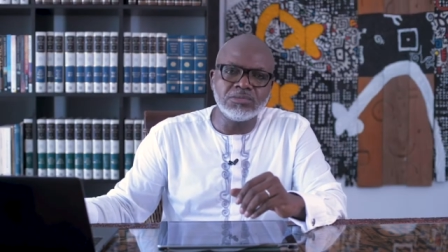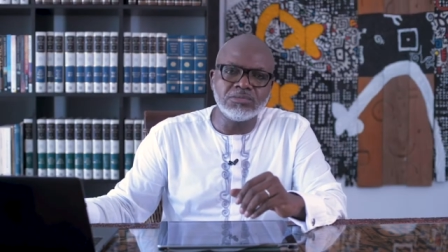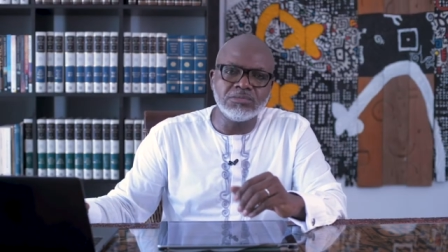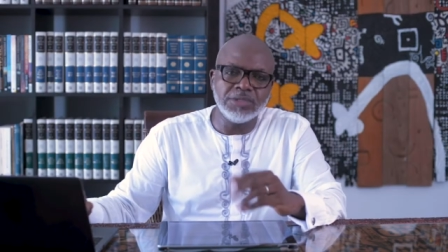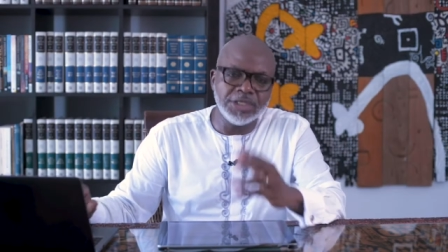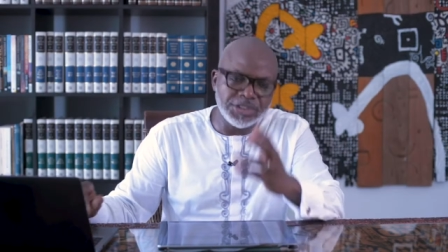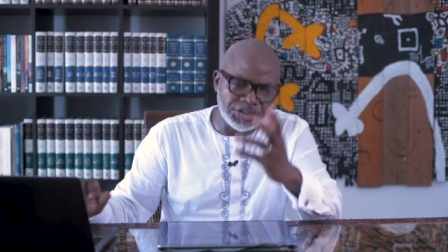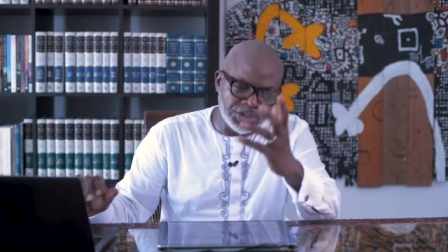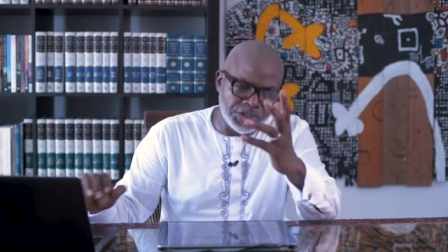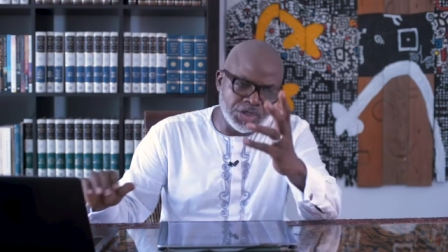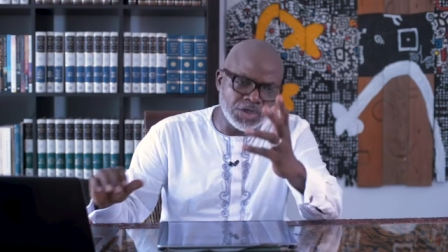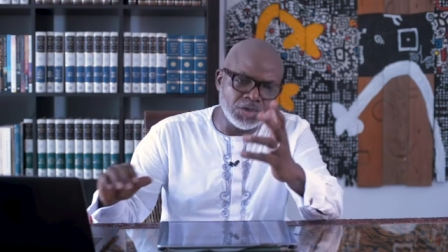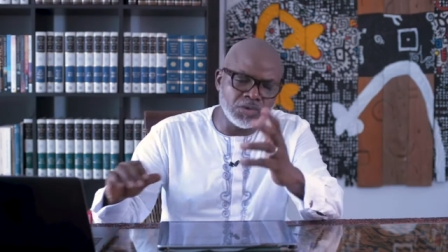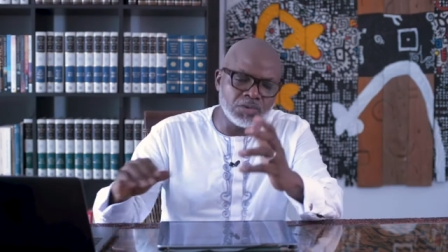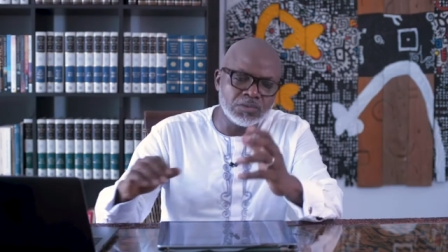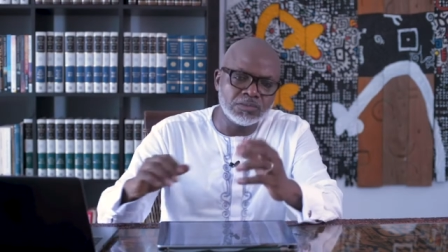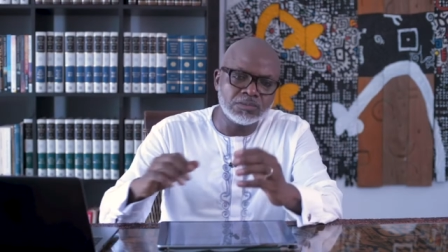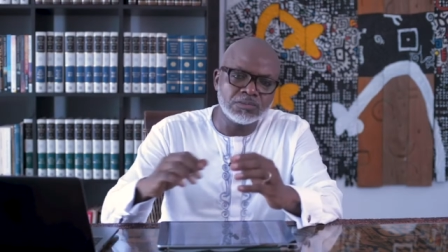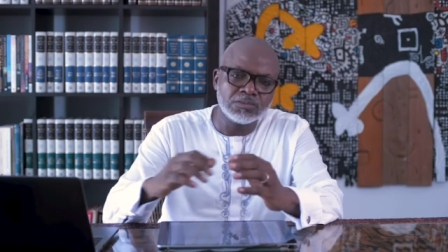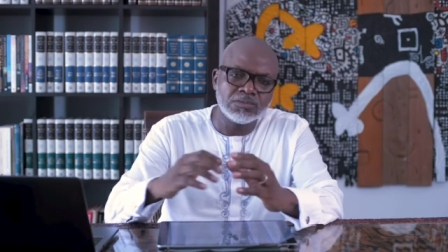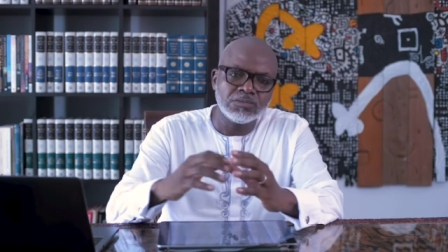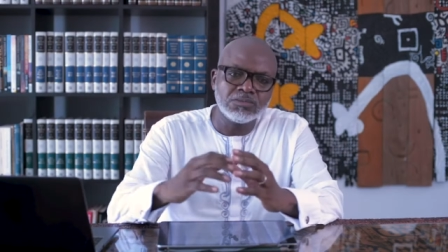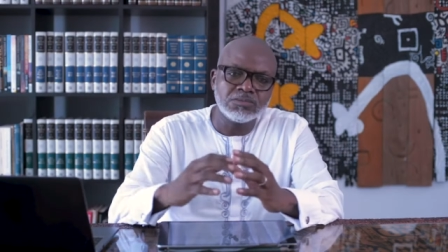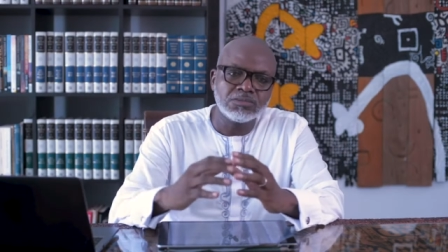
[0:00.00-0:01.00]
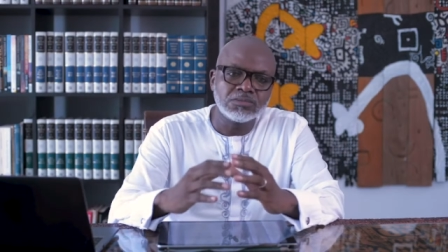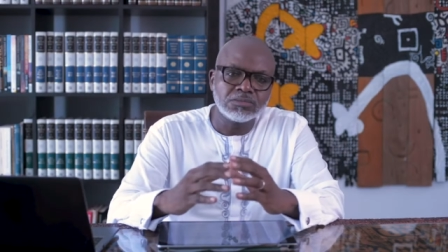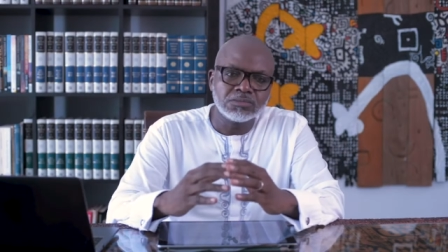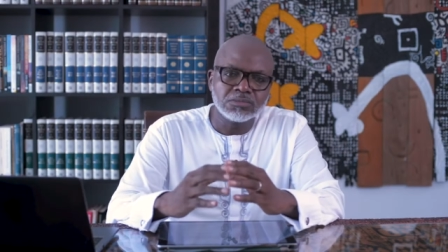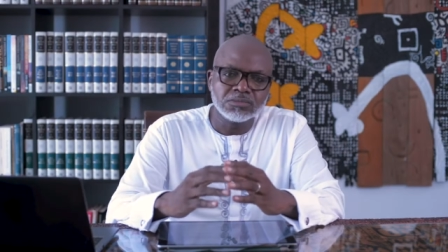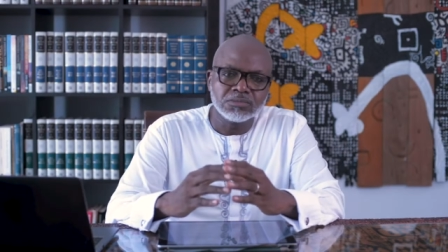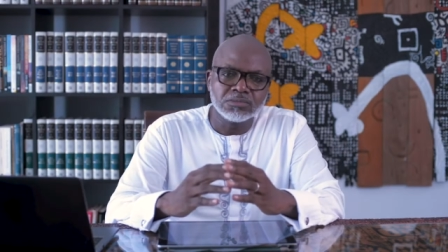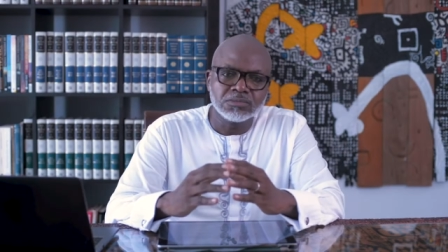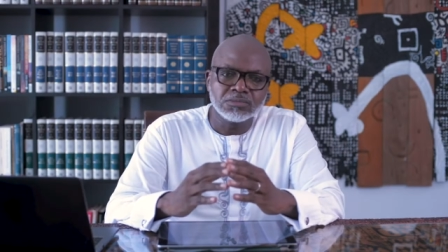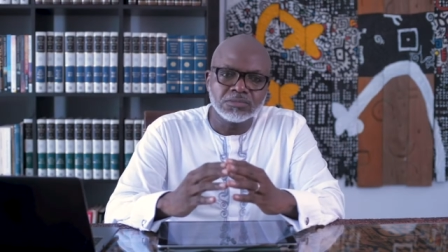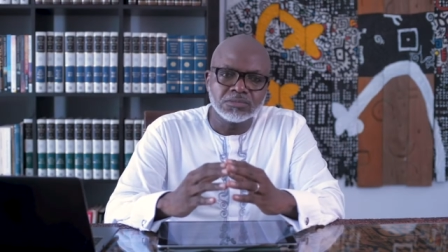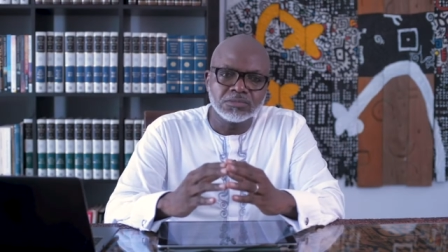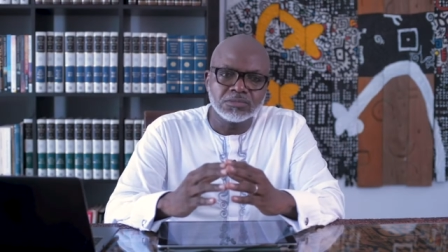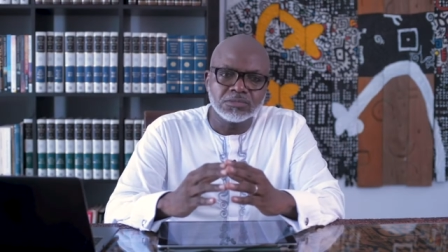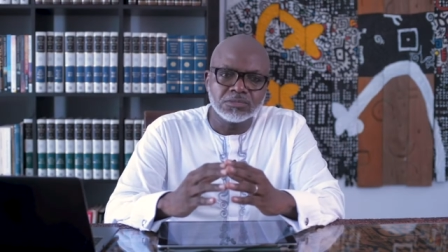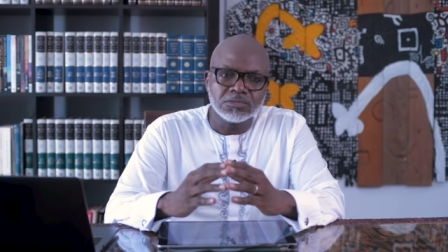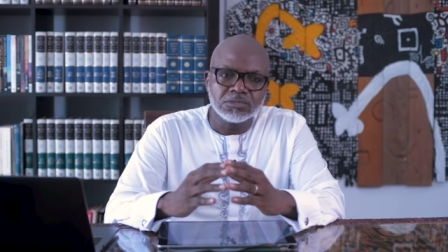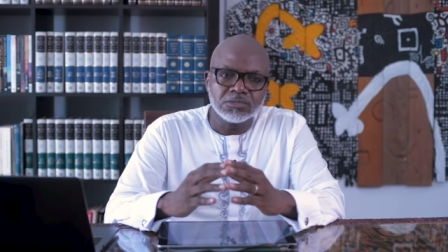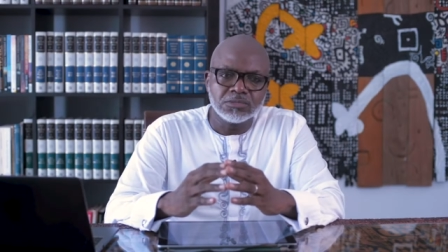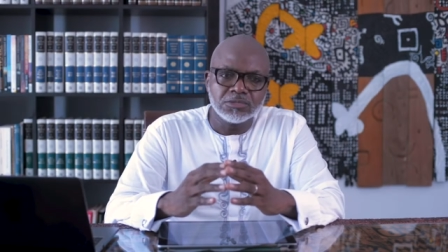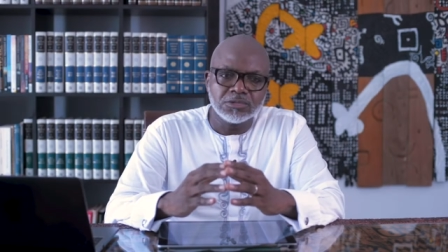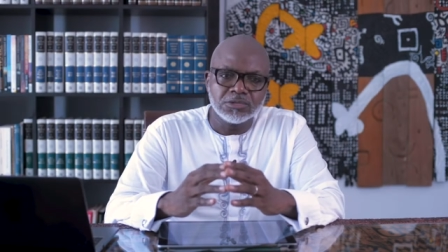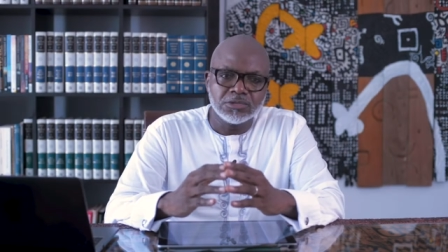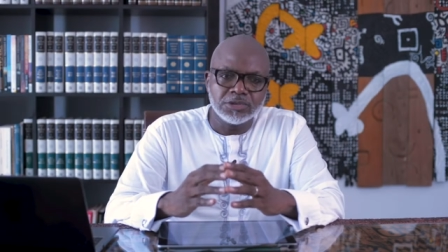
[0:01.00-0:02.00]
is you.
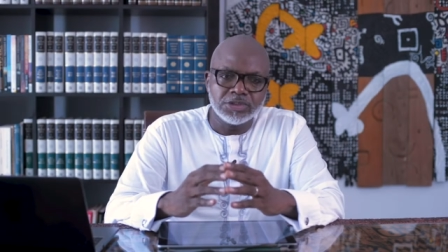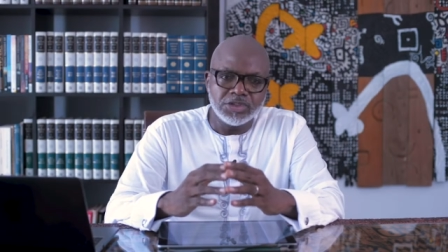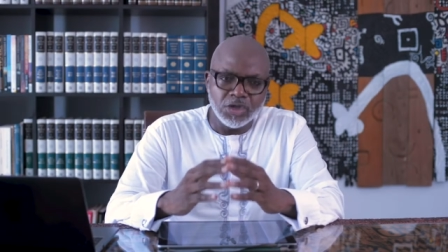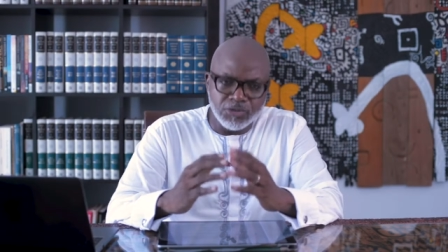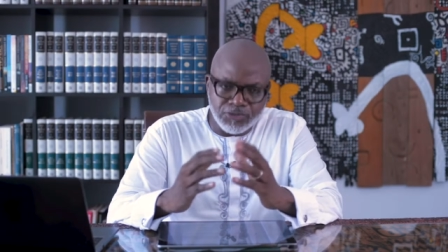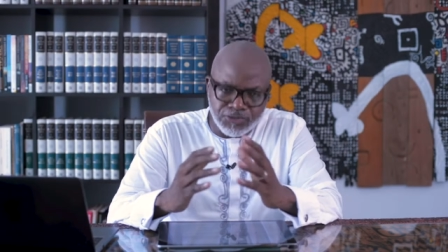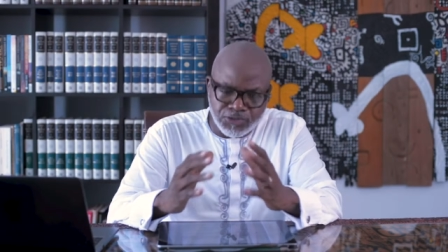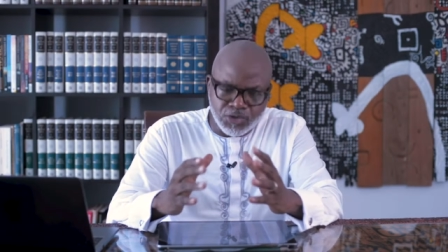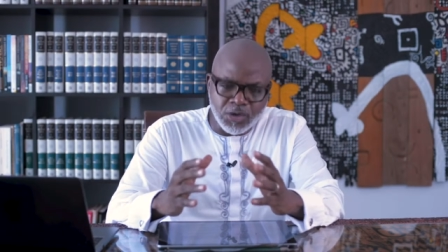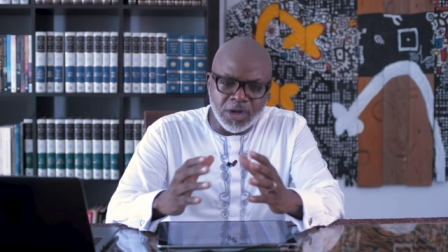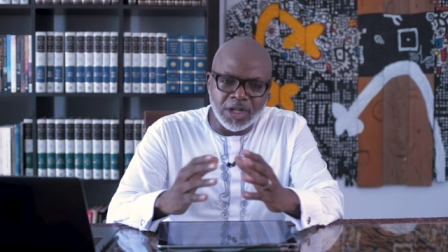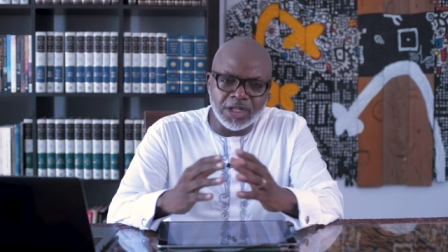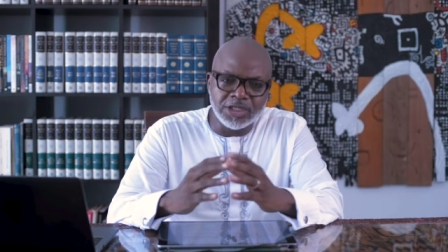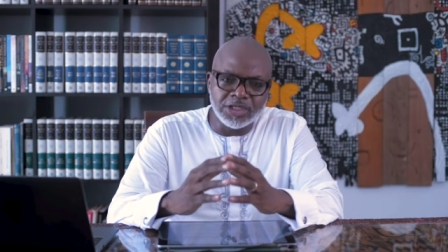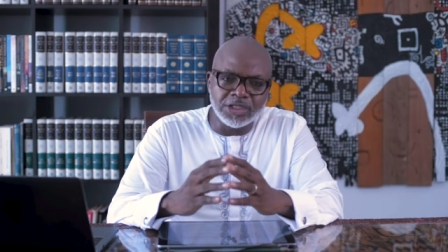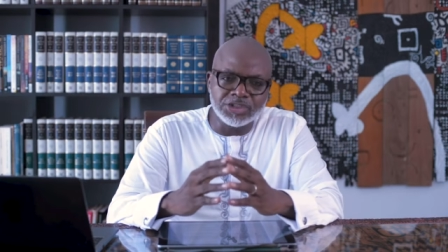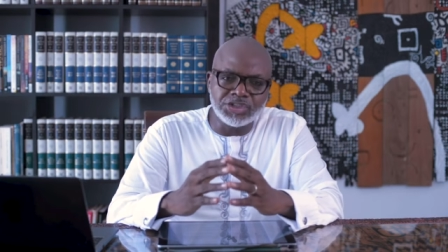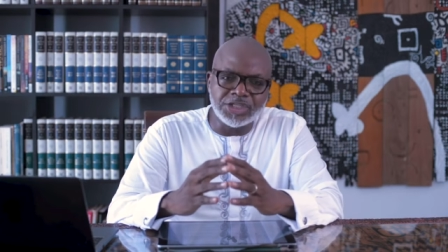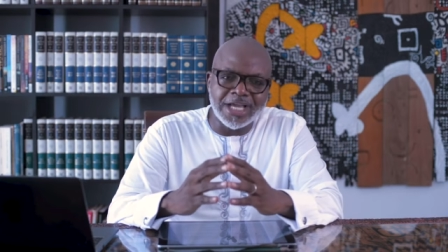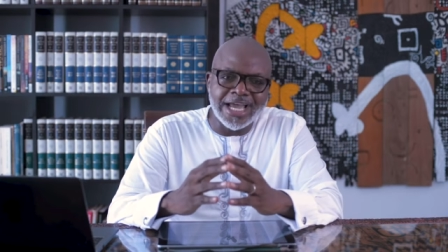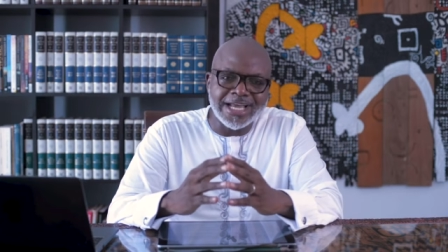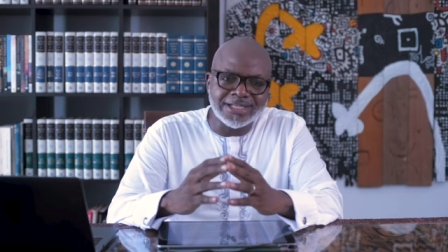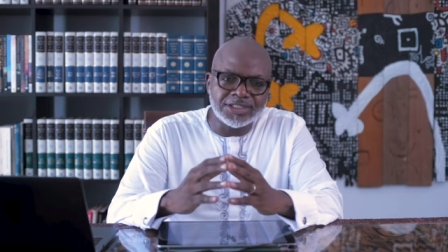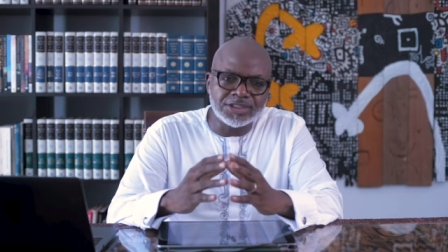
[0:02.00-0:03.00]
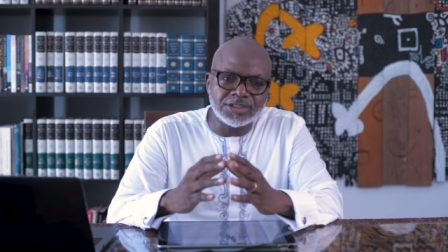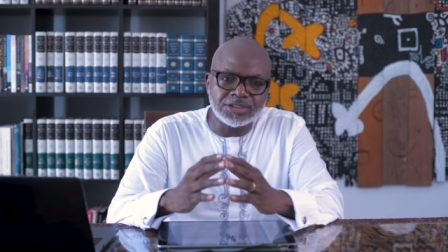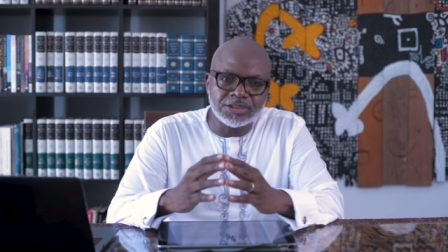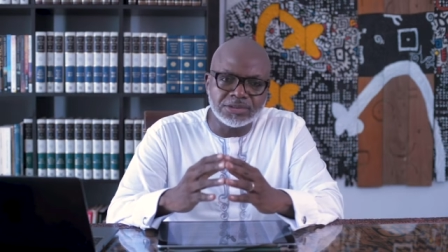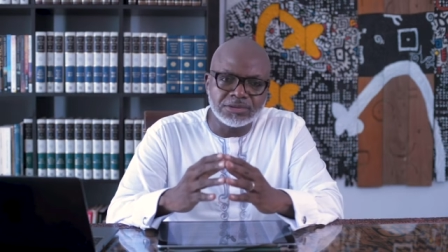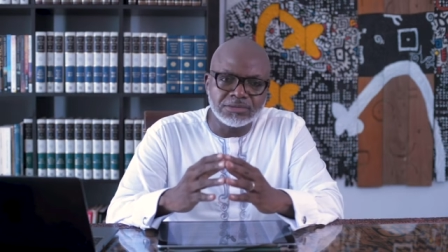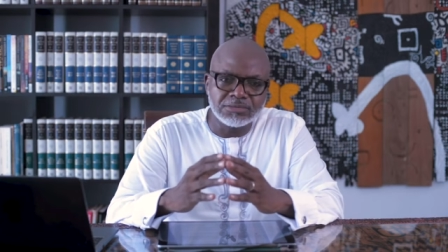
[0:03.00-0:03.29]
So fuel your jet,